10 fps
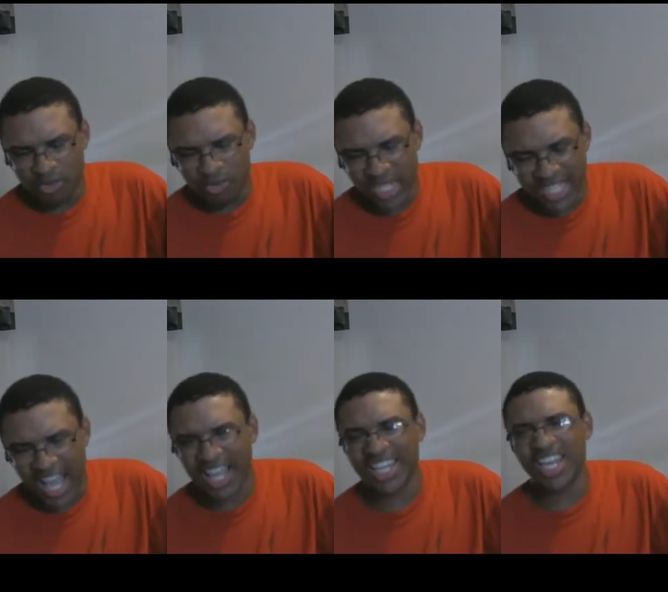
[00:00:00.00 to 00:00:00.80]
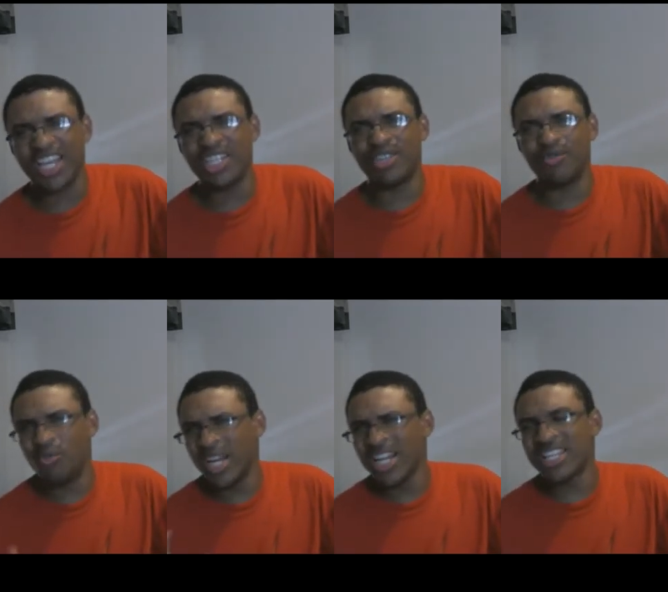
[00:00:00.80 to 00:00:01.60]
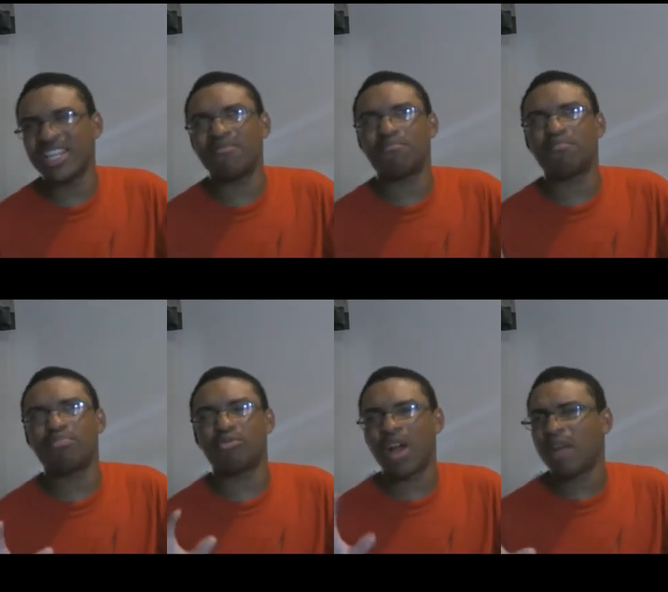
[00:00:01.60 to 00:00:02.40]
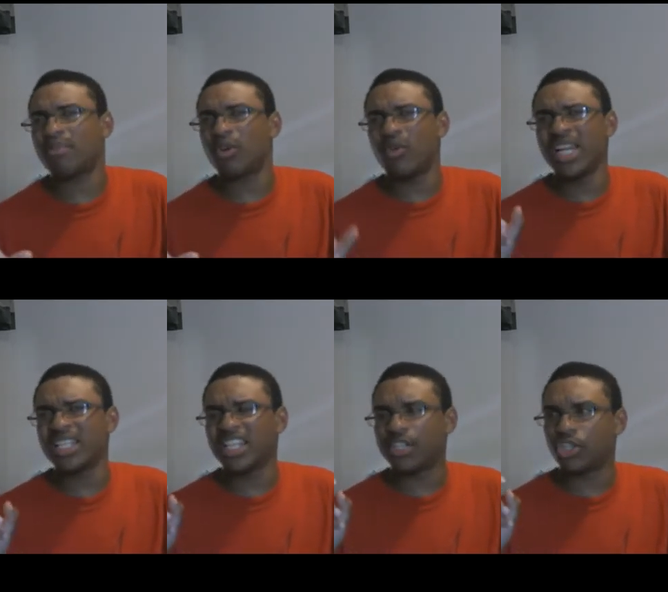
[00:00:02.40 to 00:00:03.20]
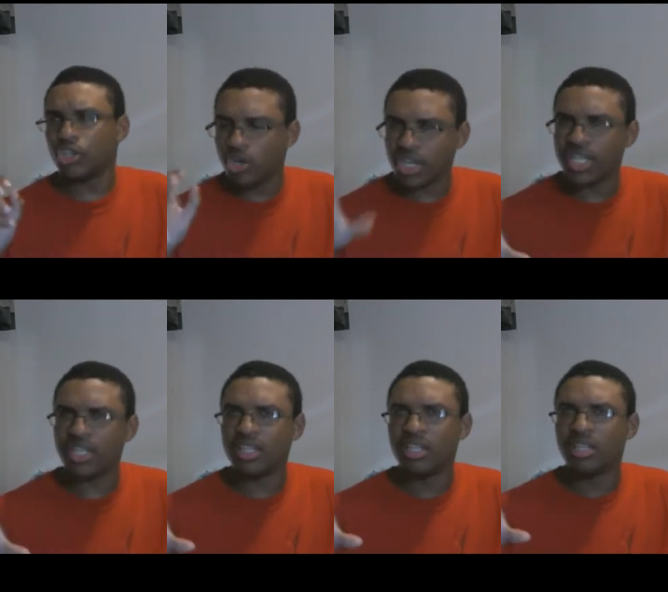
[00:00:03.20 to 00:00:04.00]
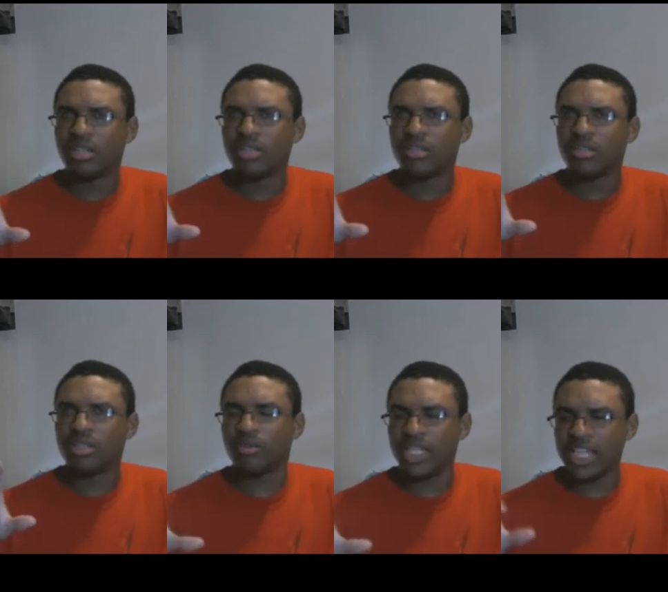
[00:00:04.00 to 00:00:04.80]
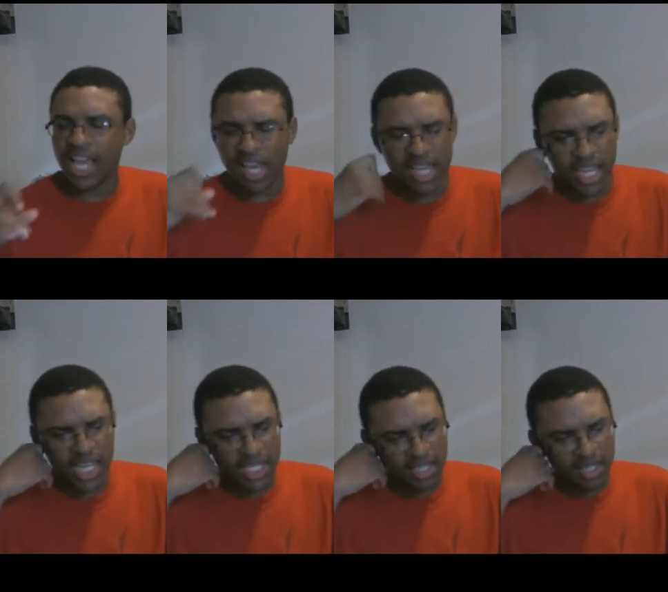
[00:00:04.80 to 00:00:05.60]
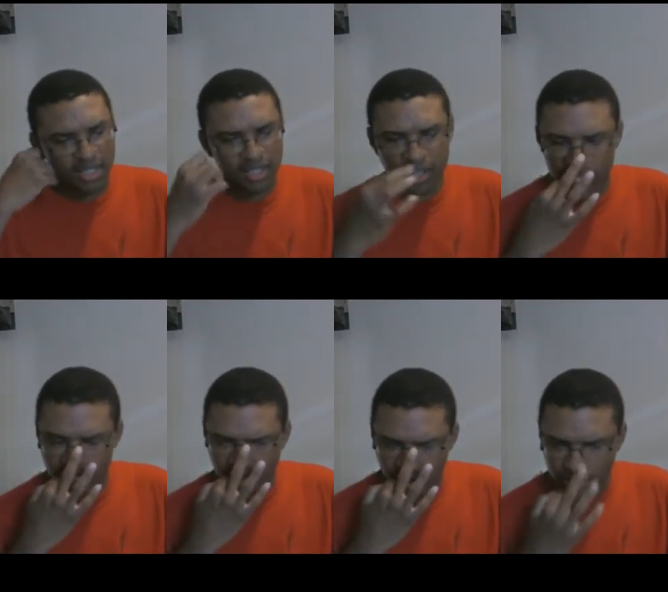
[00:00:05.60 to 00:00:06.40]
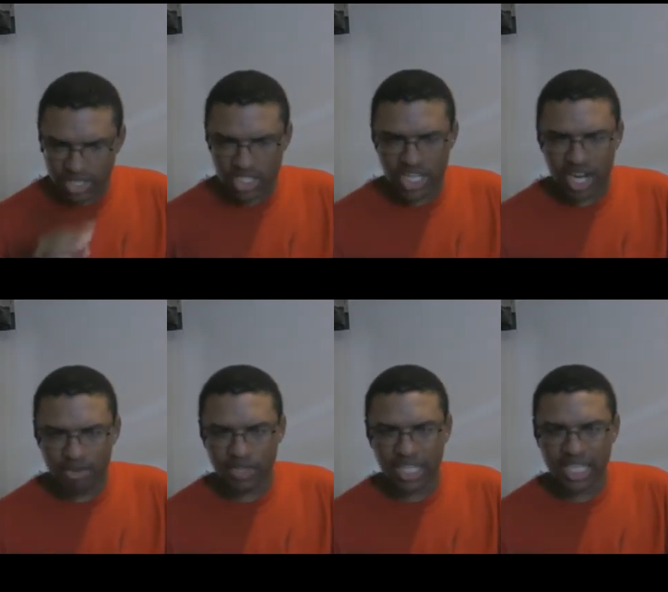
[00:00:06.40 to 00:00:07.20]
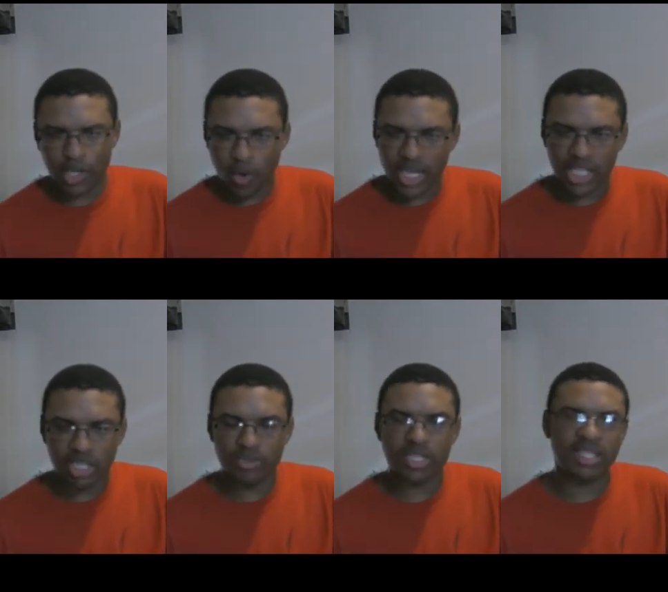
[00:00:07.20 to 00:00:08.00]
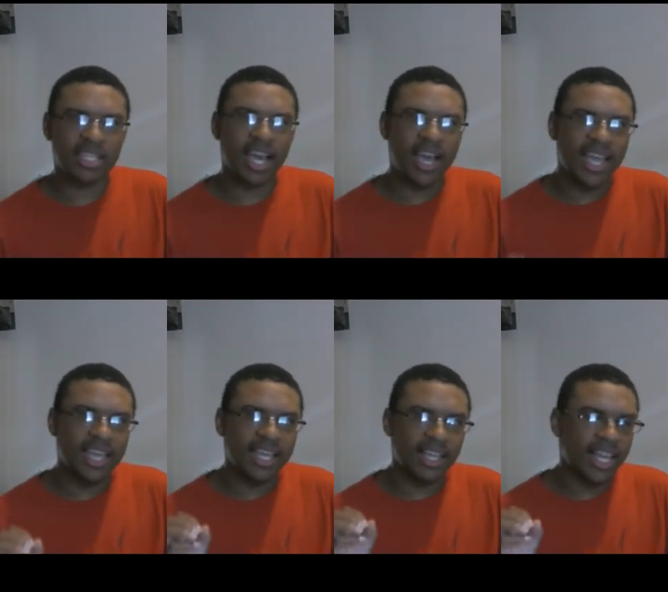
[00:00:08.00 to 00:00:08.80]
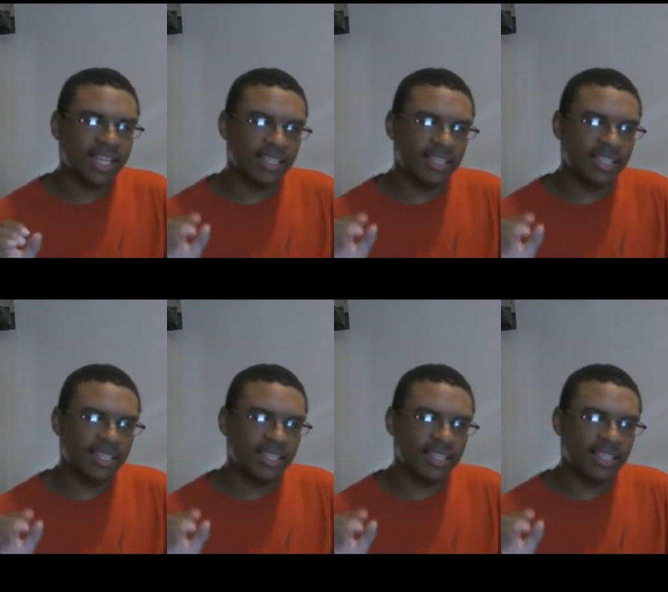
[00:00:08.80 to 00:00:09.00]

retaliation. When is it proper? When is it good to retaliate? Because I was generally going to use this guy, like I